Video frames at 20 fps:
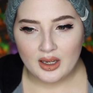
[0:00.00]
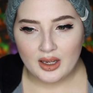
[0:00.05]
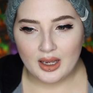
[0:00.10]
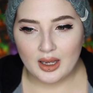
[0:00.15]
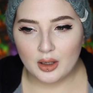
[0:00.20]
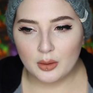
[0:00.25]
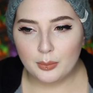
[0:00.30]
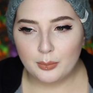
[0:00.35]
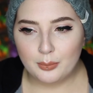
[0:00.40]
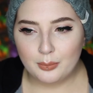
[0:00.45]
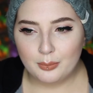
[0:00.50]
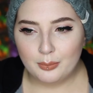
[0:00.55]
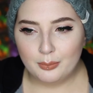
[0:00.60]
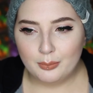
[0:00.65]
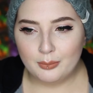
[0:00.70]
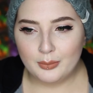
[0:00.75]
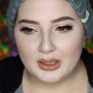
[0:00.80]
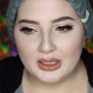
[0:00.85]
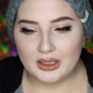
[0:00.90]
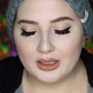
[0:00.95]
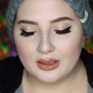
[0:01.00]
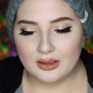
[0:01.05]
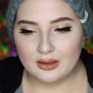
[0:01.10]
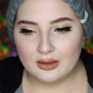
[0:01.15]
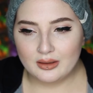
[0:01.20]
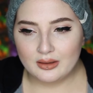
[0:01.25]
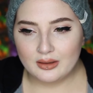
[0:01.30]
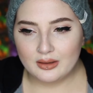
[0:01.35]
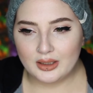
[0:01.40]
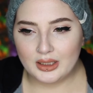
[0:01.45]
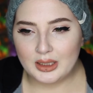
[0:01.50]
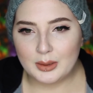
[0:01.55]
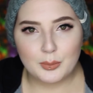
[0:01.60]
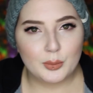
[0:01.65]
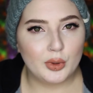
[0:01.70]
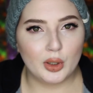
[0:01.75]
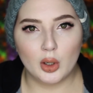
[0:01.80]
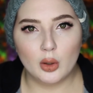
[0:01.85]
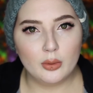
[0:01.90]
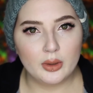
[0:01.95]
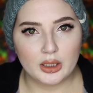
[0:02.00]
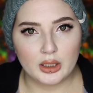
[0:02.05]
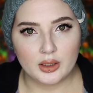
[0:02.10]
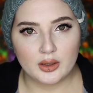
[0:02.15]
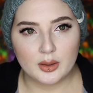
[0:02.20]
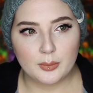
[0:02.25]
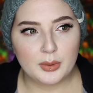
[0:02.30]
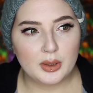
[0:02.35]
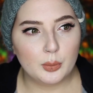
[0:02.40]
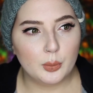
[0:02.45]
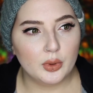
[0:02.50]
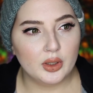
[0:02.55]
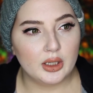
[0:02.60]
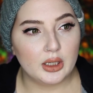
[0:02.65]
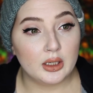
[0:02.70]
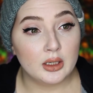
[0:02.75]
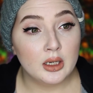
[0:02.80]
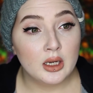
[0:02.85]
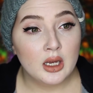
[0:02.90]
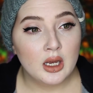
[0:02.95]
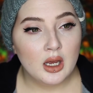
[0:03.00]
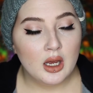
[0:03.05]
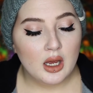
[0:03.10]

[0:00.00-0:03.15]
helped me keep going, the people that